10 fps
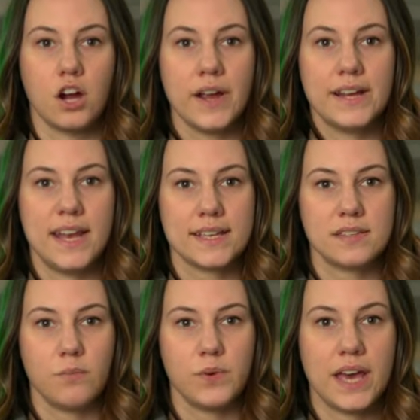All right, next
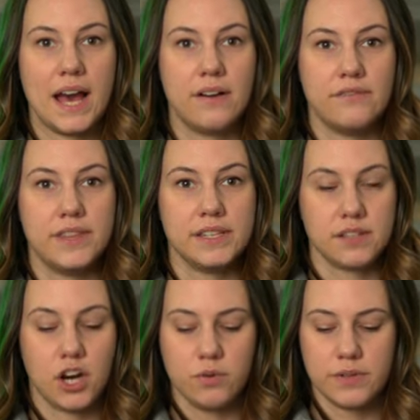up we have this
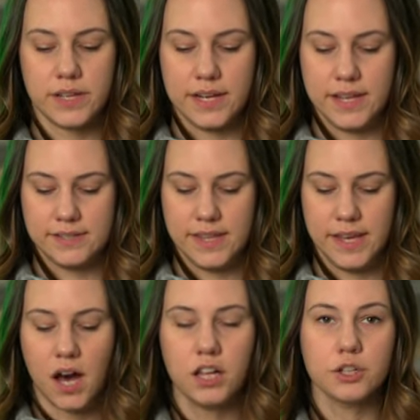coat. It is the
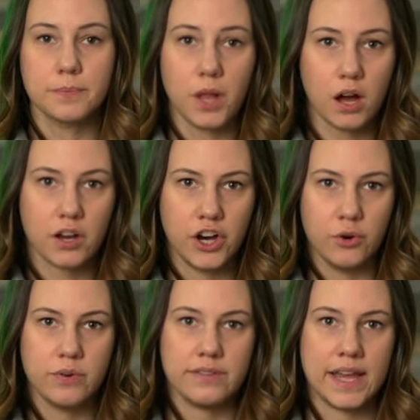color block
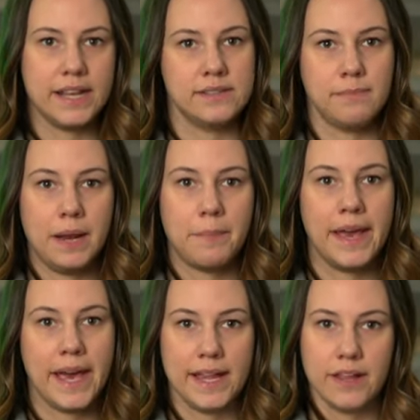coat that is made
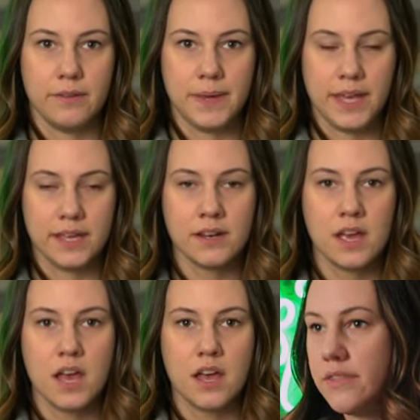by L.L. Bean.
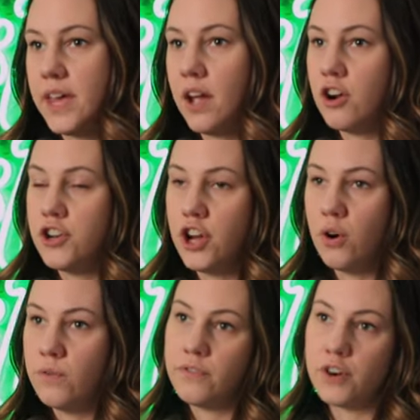They are
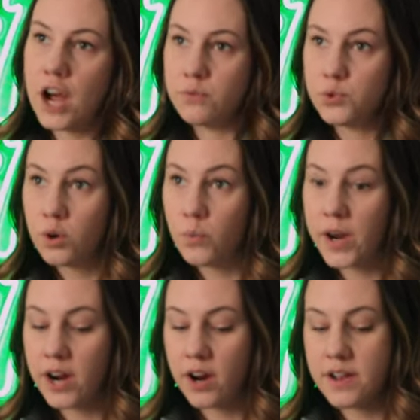known for outdoor
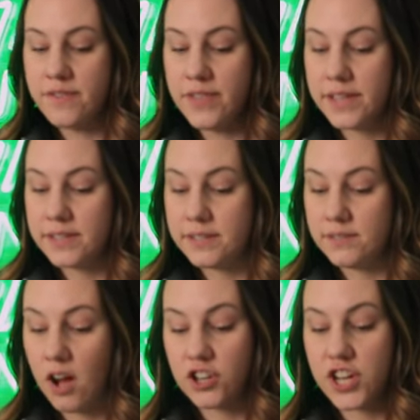wear, and this
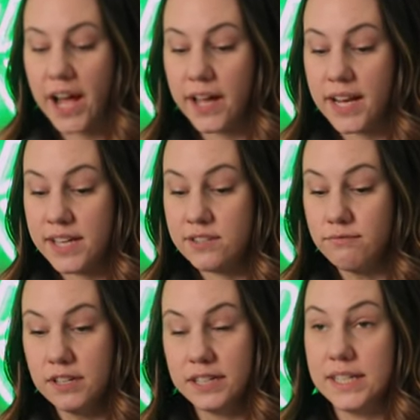dog jacket is
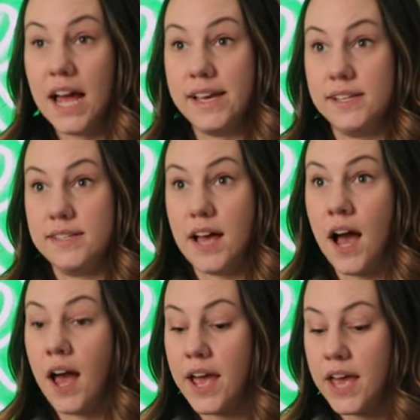really nice.
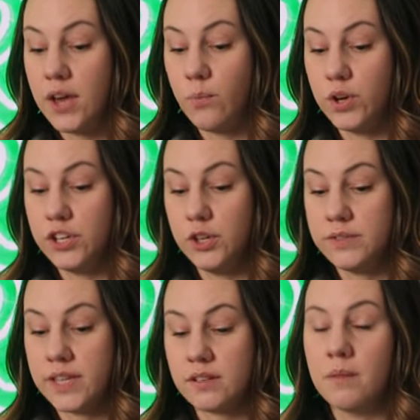I would
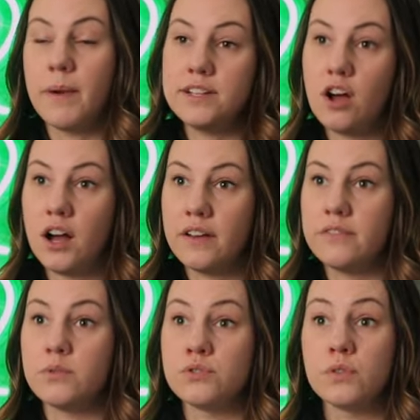use this on my dog if
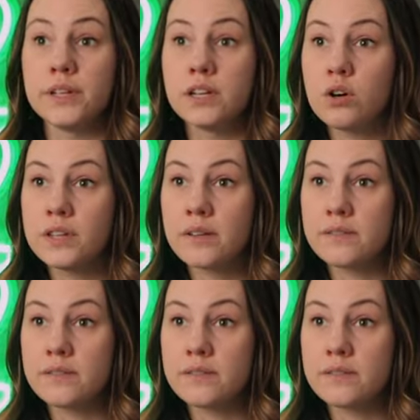it was really cold